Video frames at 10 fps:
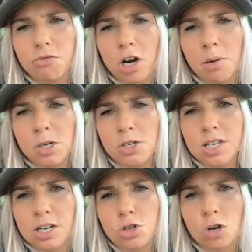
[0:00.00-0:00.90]
farmers that
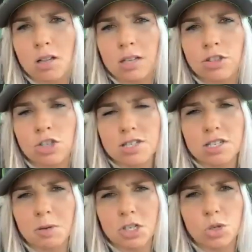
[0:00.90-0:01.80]
are struggling just
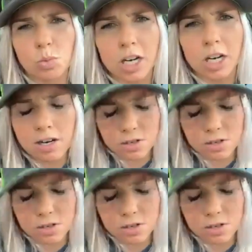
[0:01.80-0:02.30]
as much as we are.